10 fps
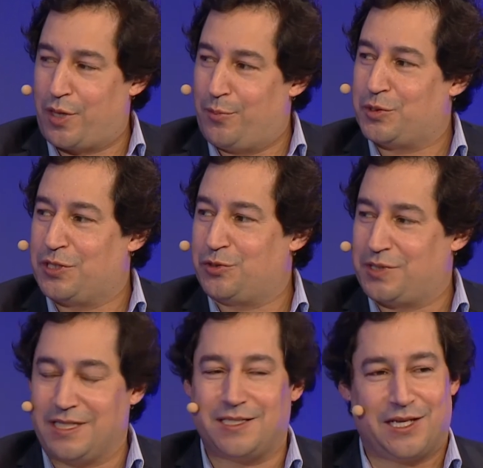one of the most
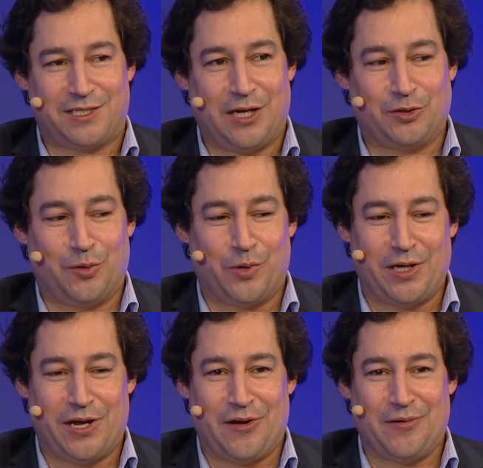interesting tests out there
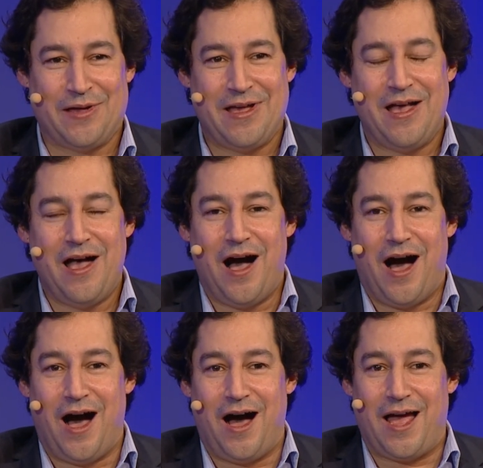right now.
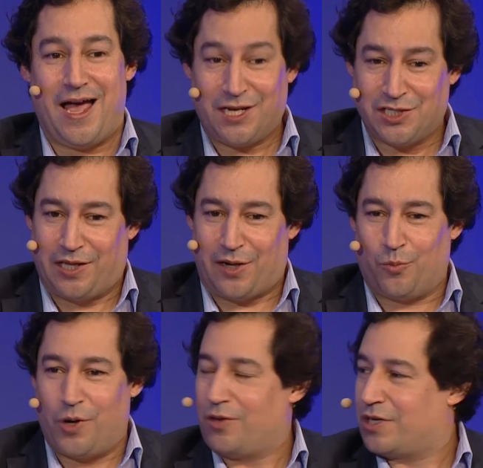Excellent.
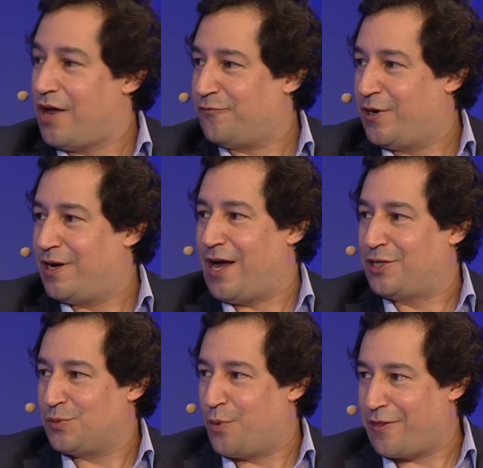Well, Gottfried, I
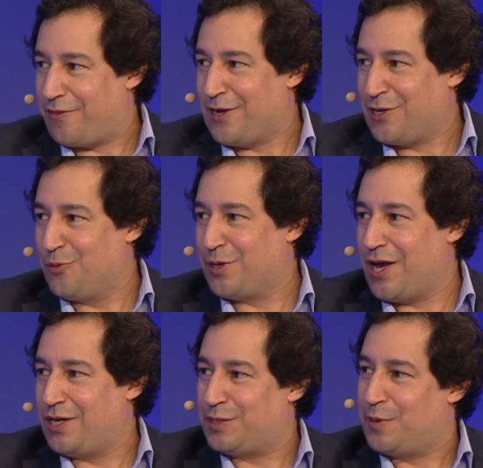just want to thank you
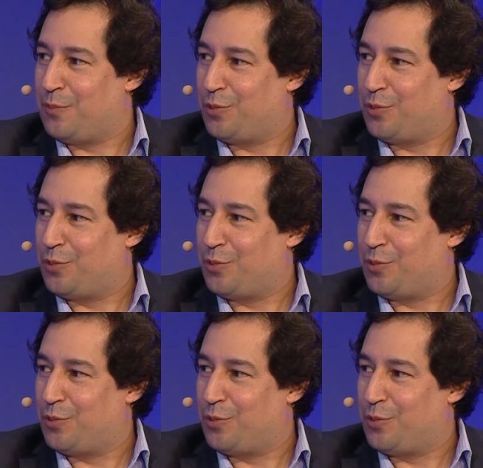again. It's been a